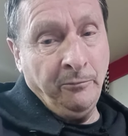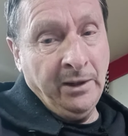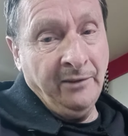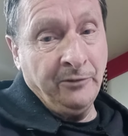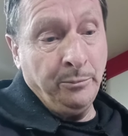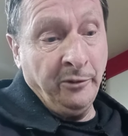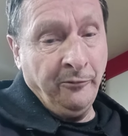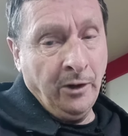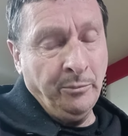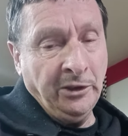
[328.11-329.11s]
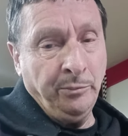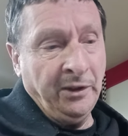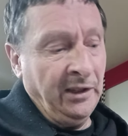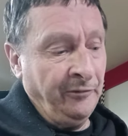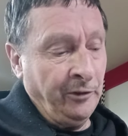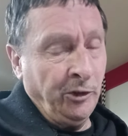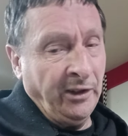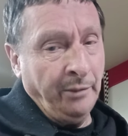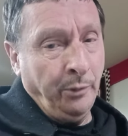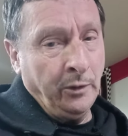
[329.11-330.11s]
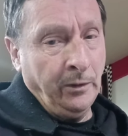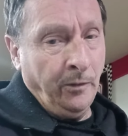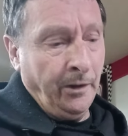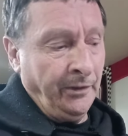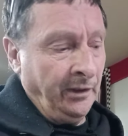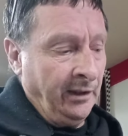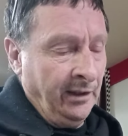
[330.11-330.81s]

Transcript: with it for performance. But if you're trying to bolt it on